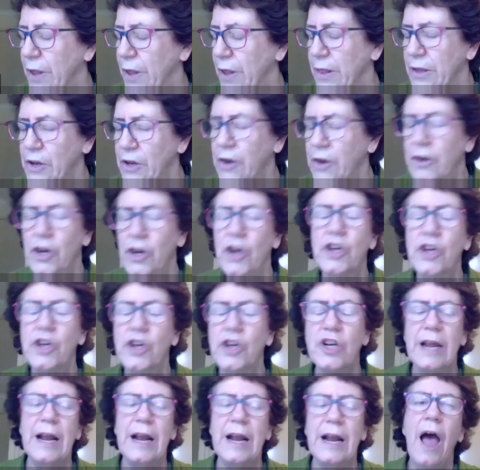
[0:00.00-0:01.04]

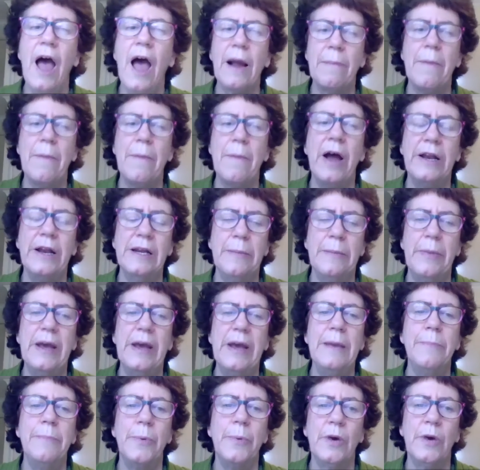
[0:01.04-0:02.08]
usually like-minded
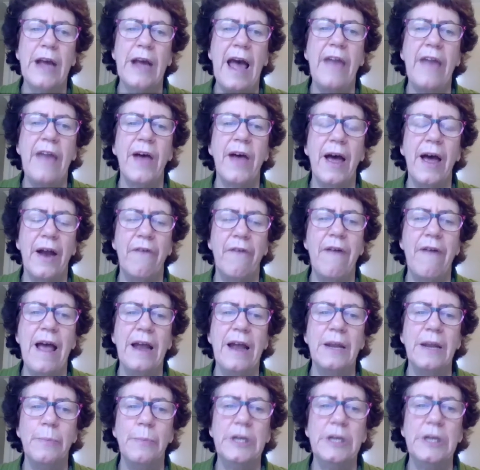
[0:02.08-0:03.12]
people gather
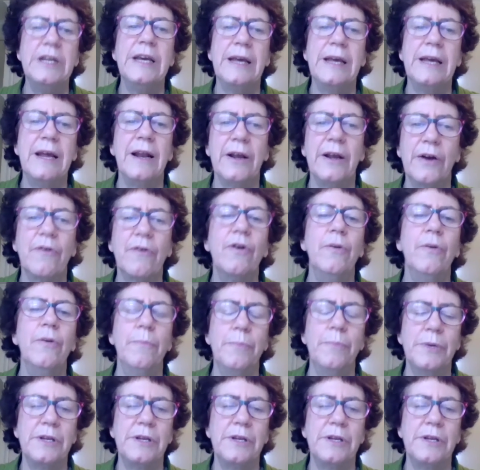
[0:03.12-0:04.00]
around a particular group.